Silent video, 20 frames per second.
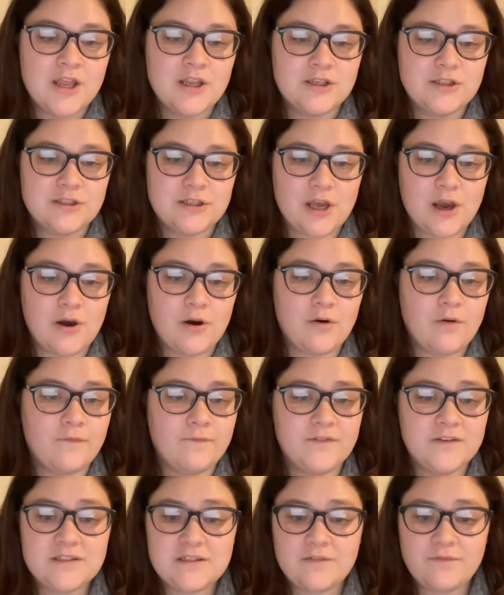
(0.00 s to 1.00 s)
So
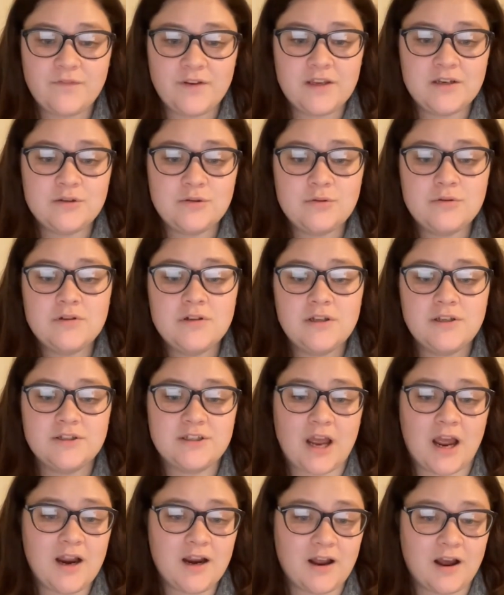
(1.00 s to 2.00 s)
visit
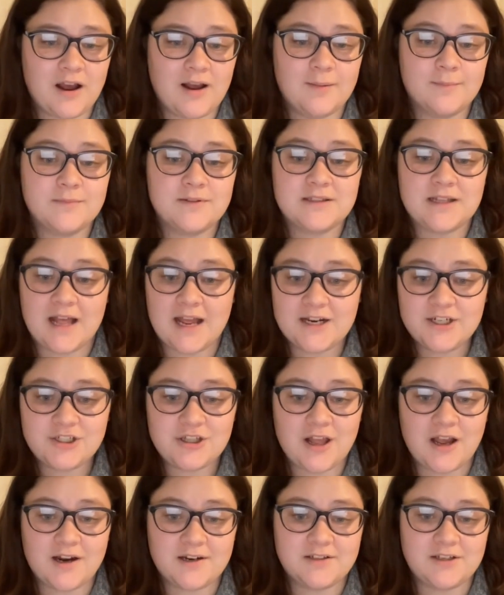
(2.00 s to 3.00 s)
fanduel.com slash
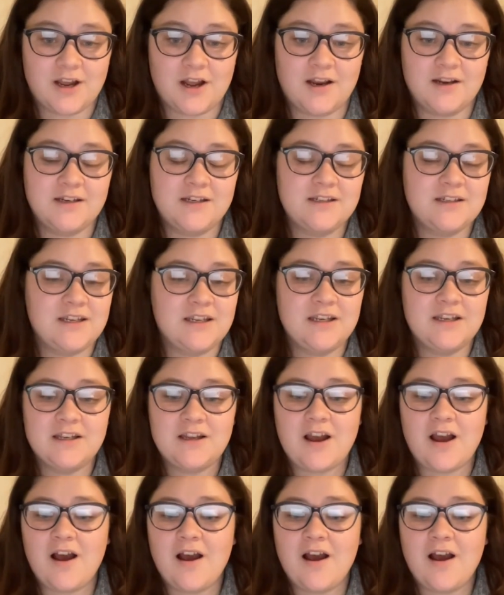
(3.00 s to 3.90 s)
lockdown and kick